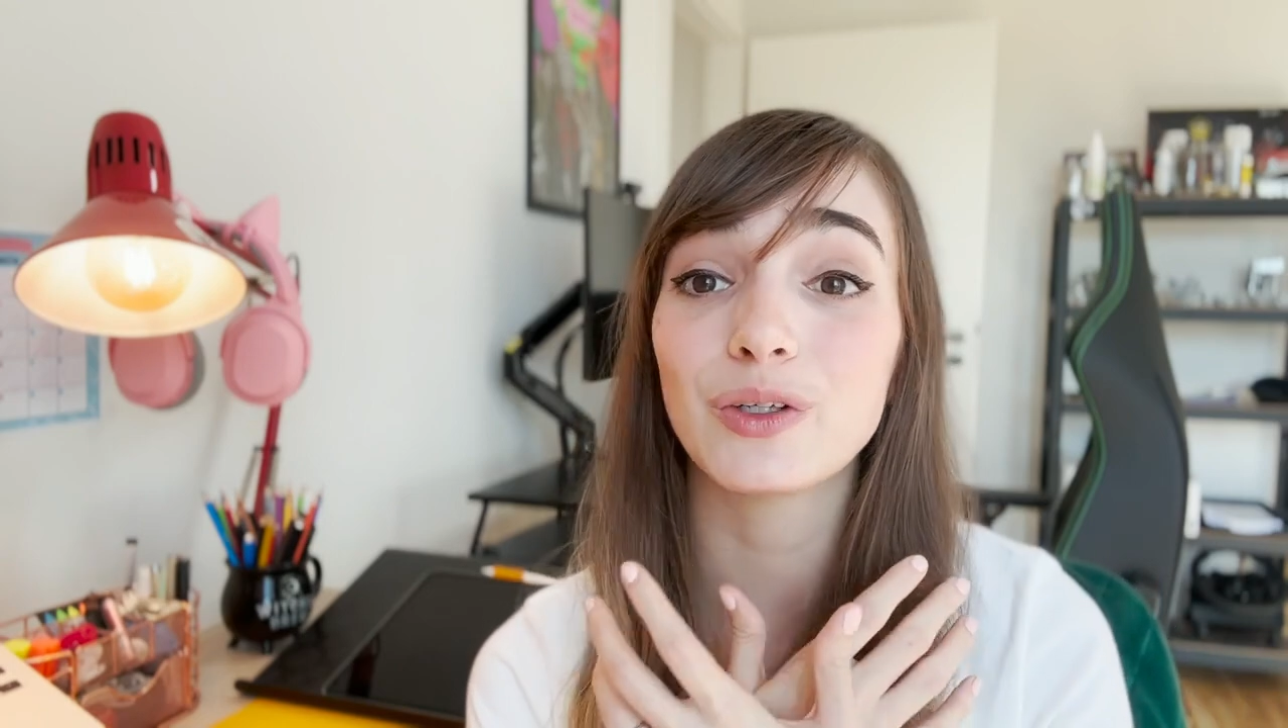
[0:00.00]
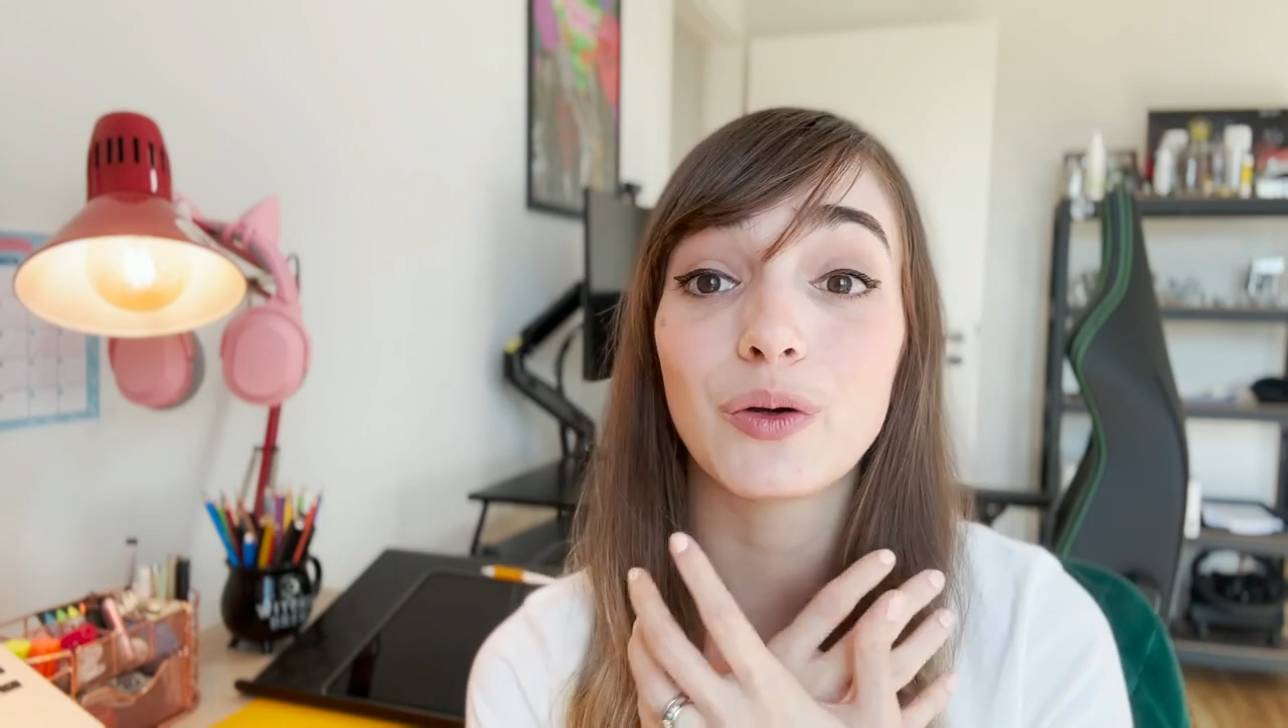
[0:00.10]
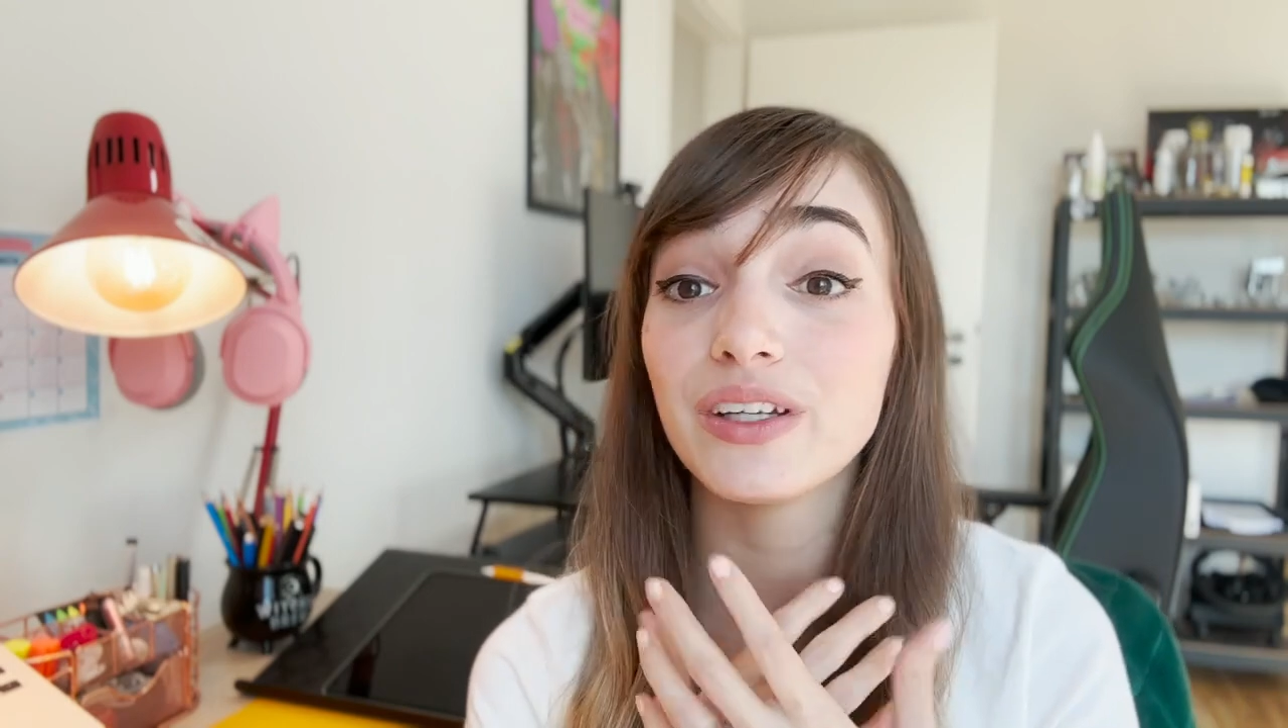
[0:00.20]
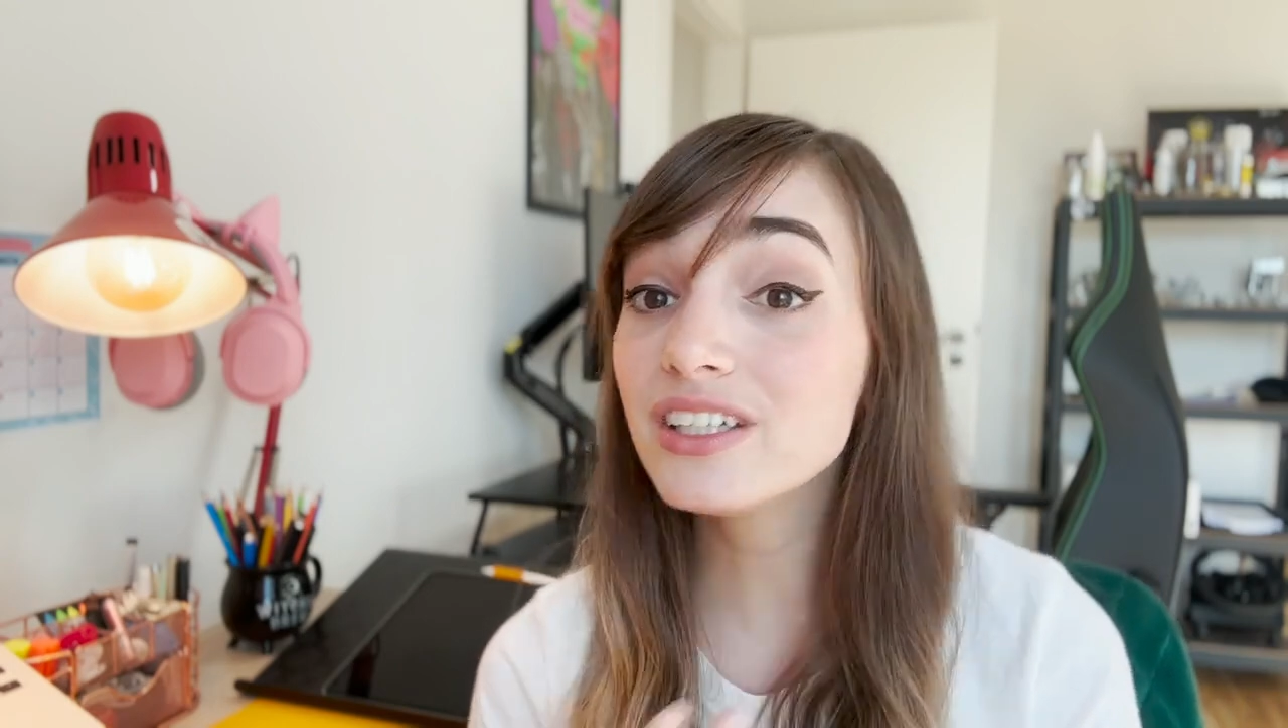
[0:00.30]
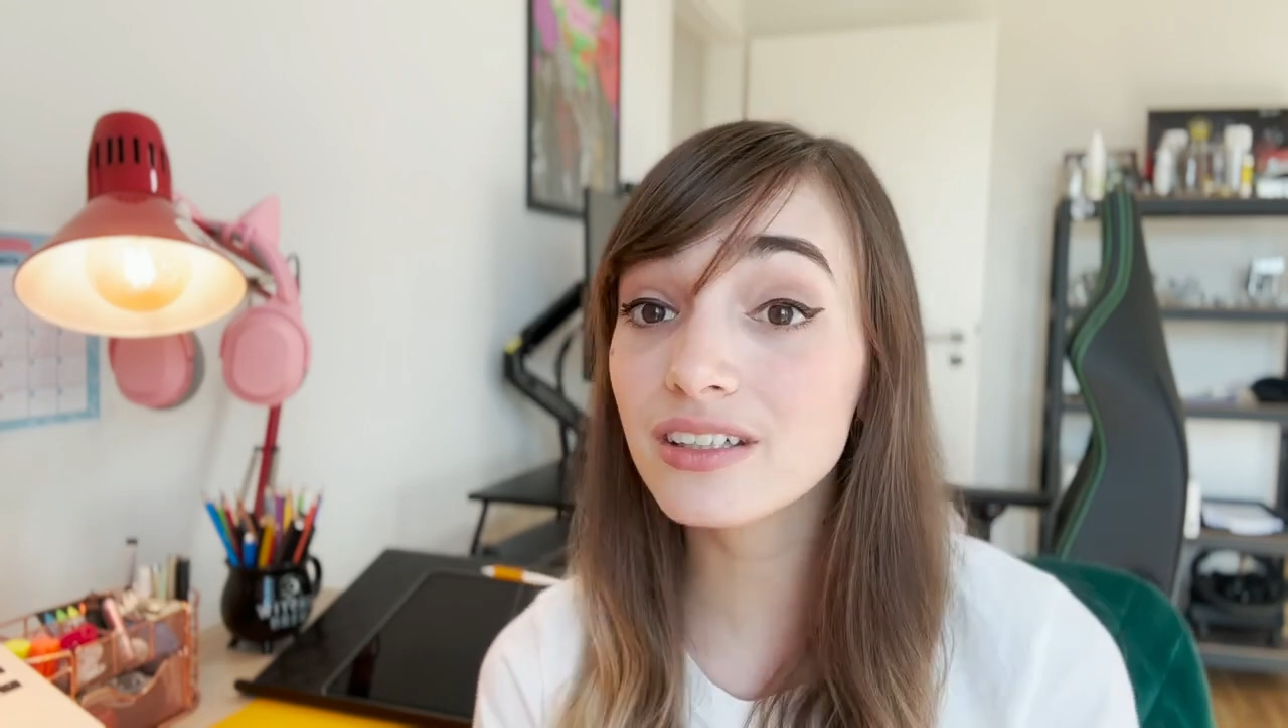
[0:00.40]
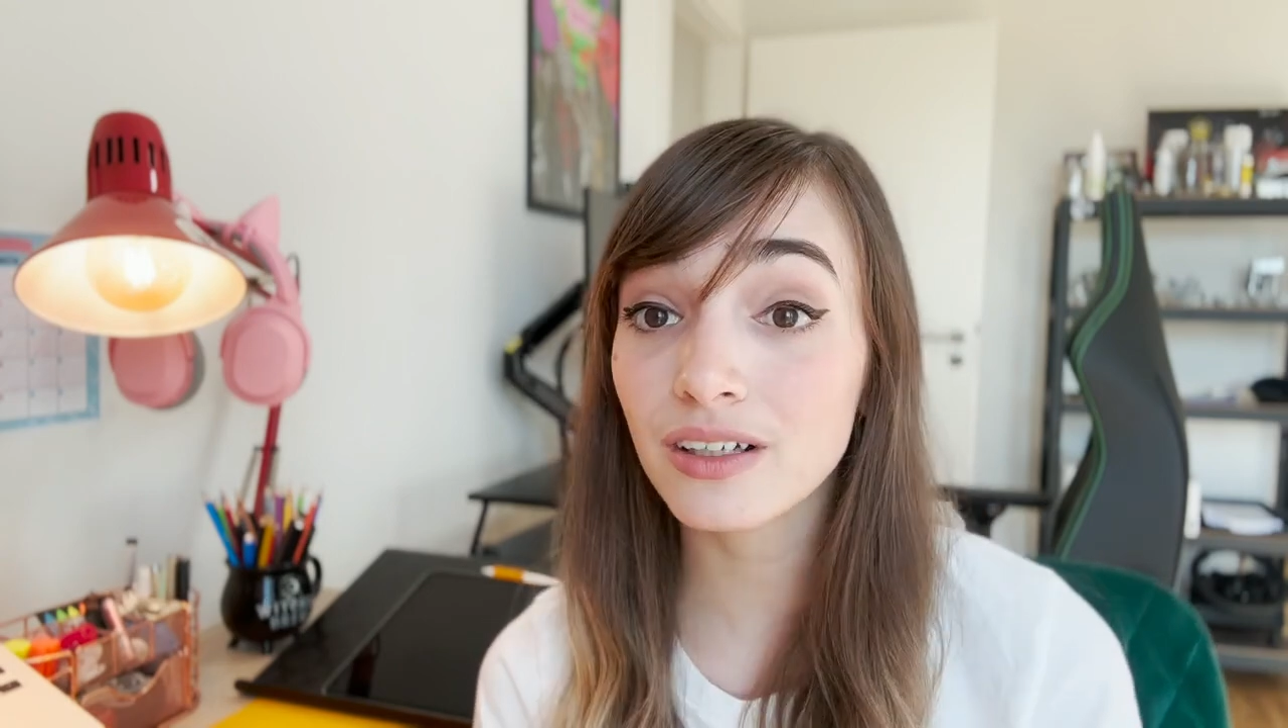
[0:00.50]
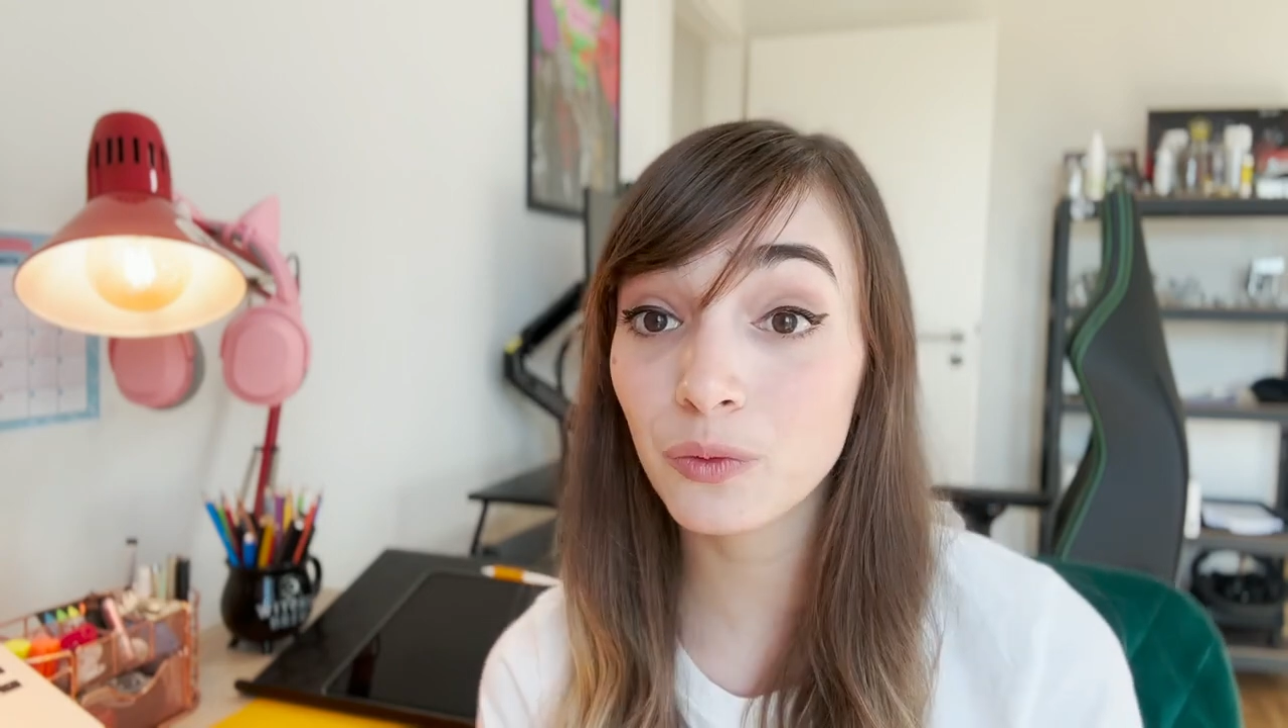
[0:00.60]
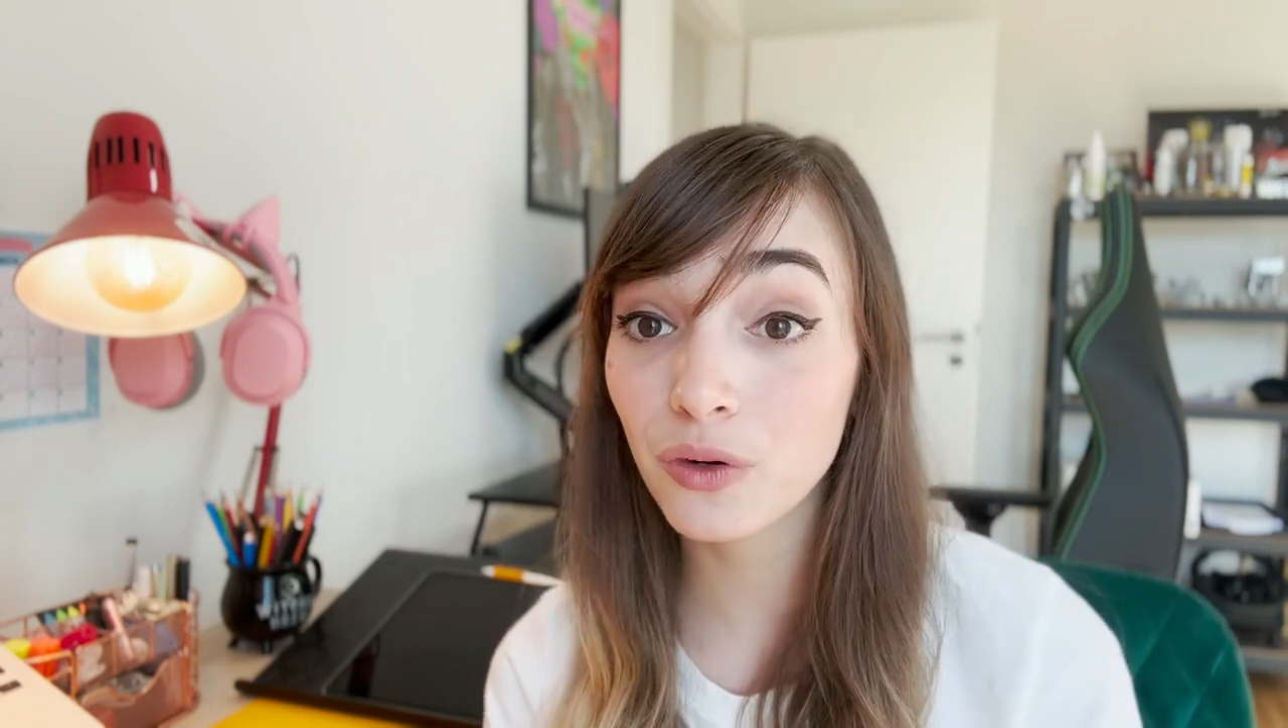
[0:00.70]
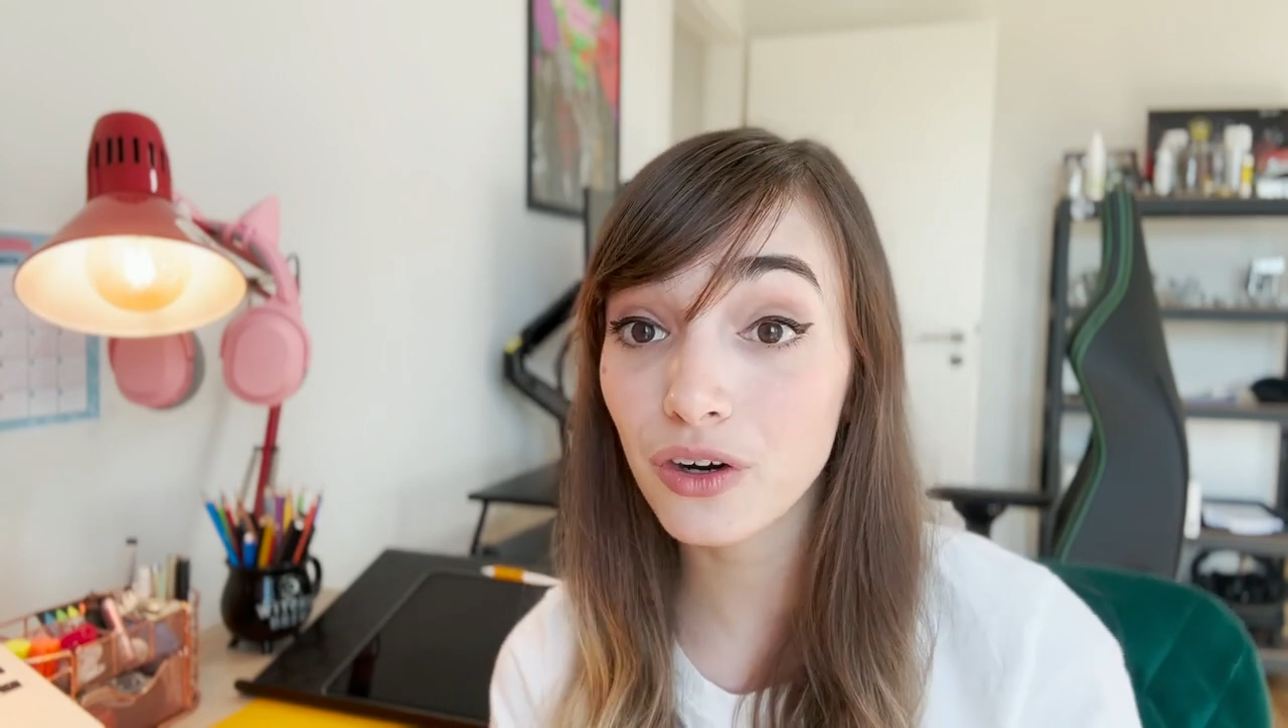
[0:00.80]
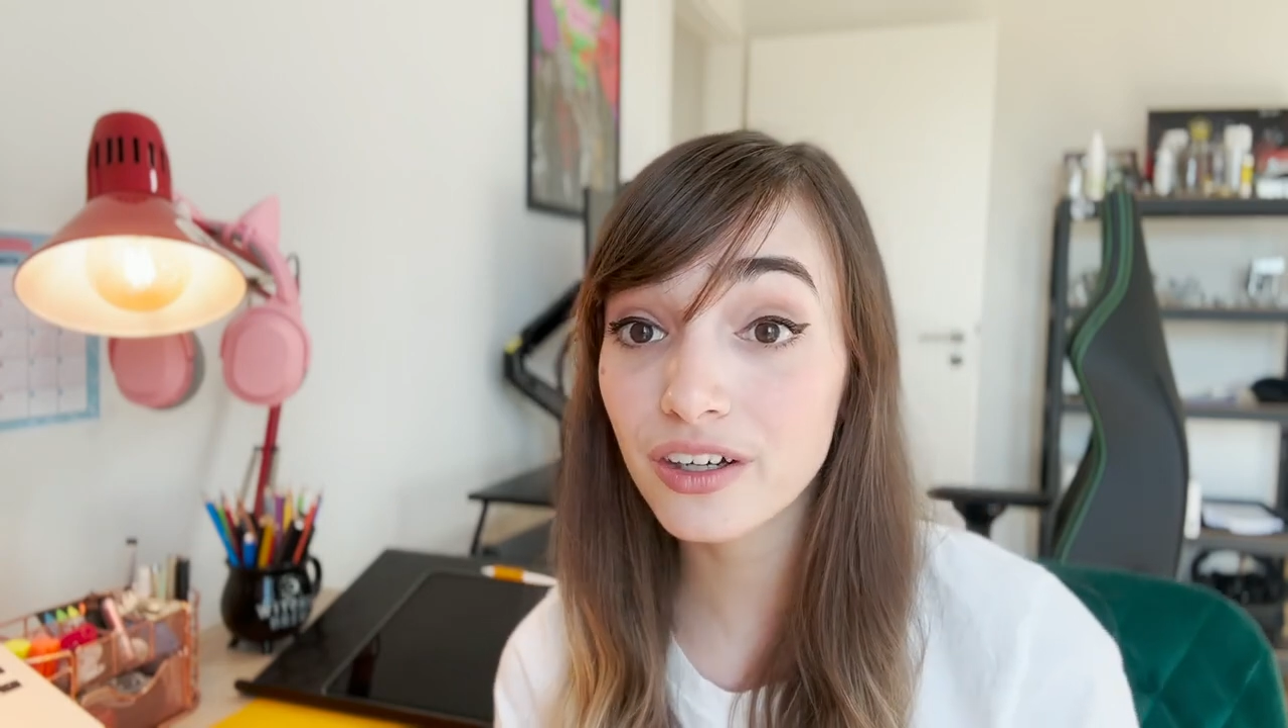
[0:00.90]
original
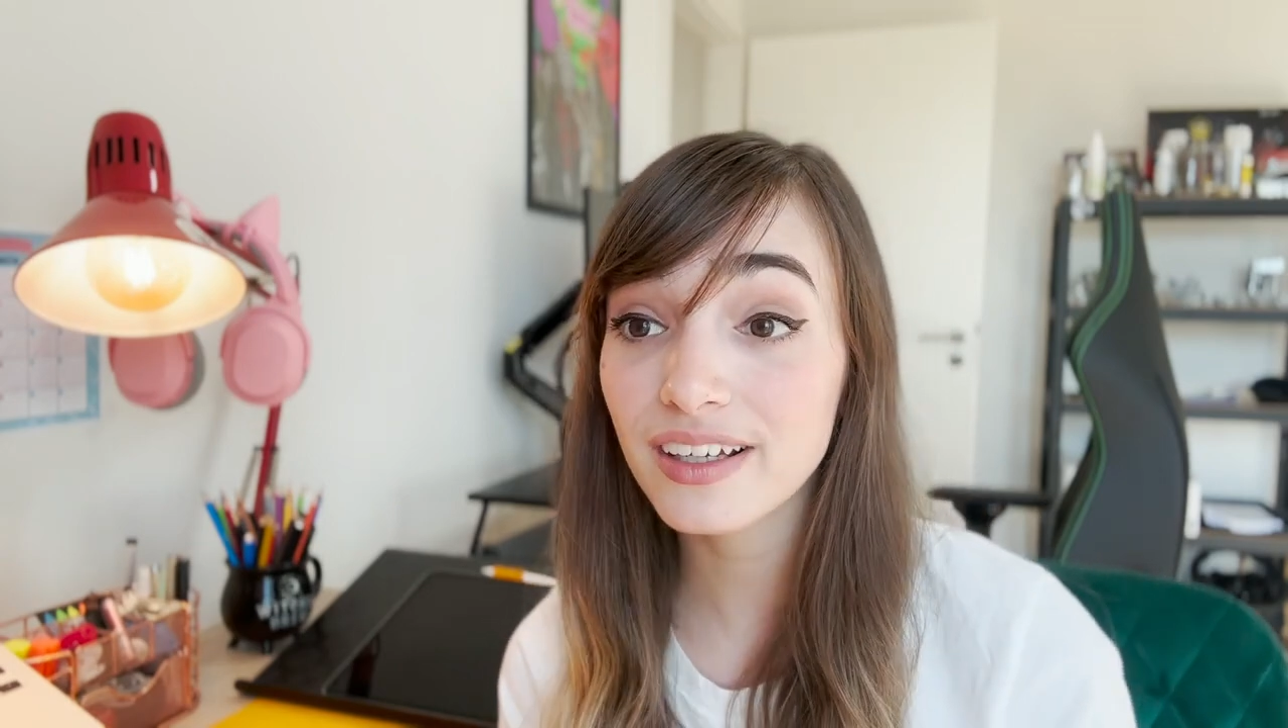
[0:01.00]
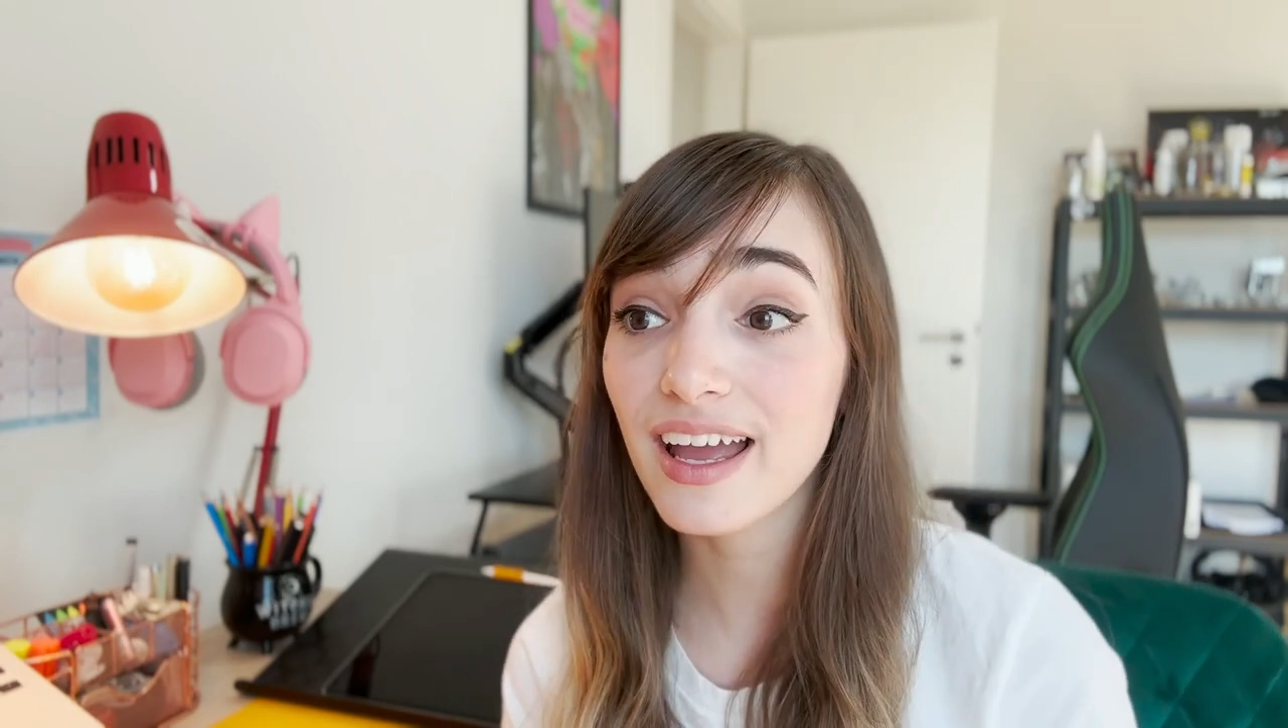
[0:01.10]
work,